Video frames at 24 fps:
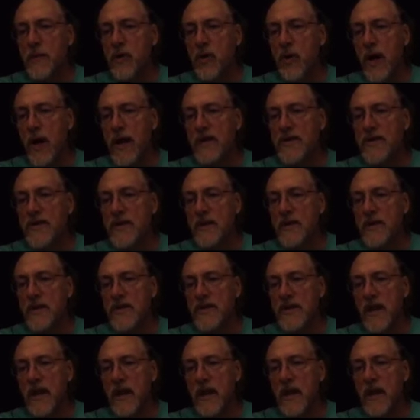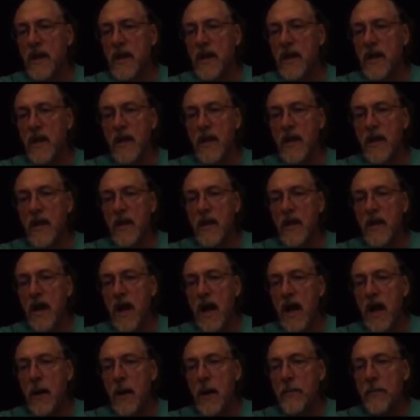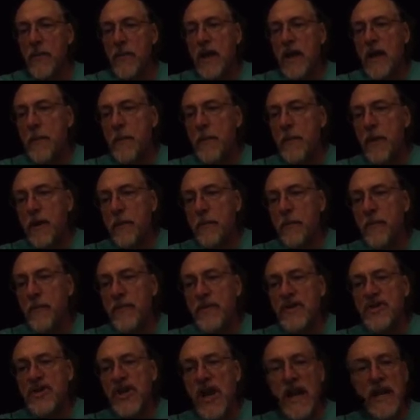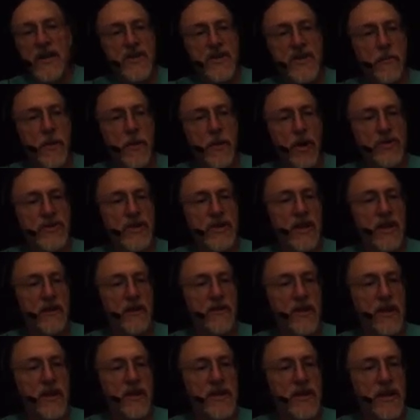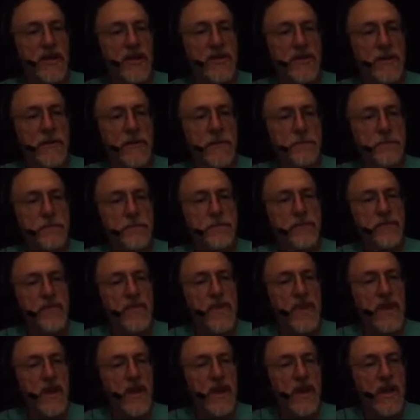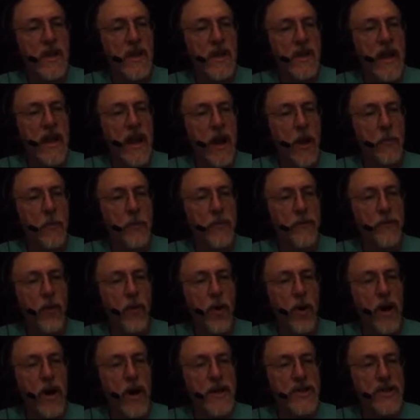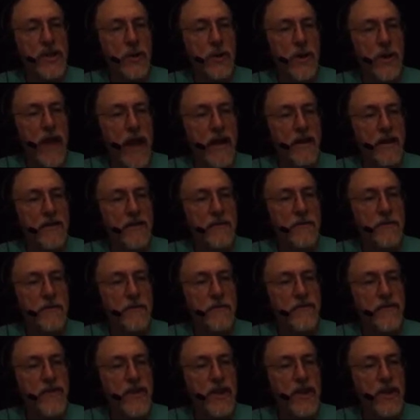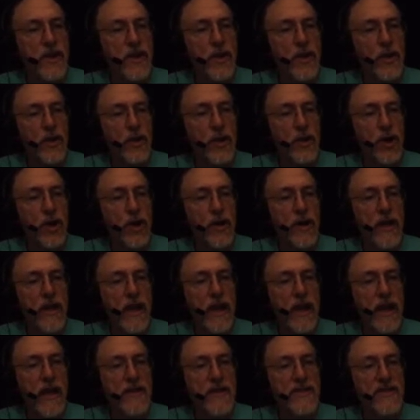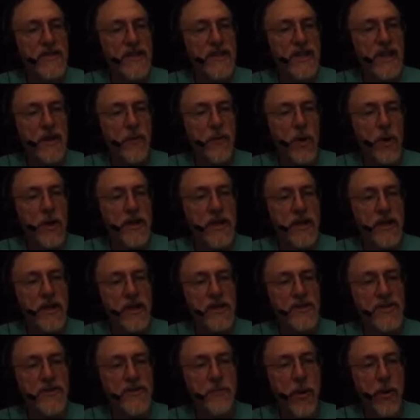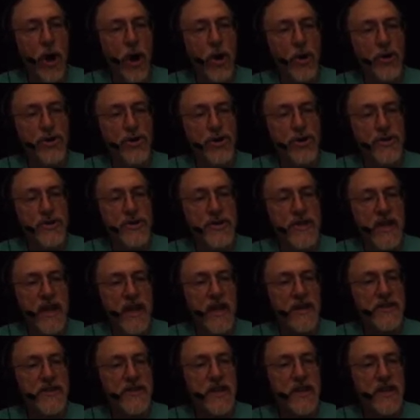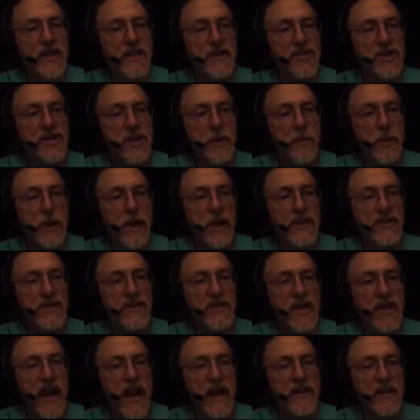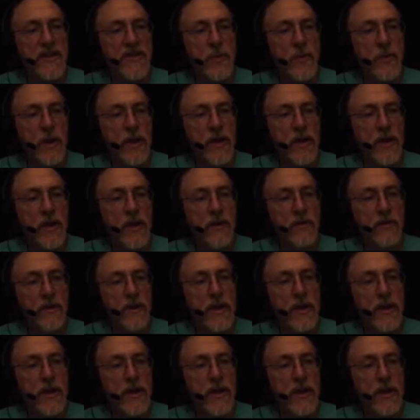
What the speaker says: crazy and say, I'm going to change the most significant digit. Now, before I do that, look and see what the exposure says in the GPS status window.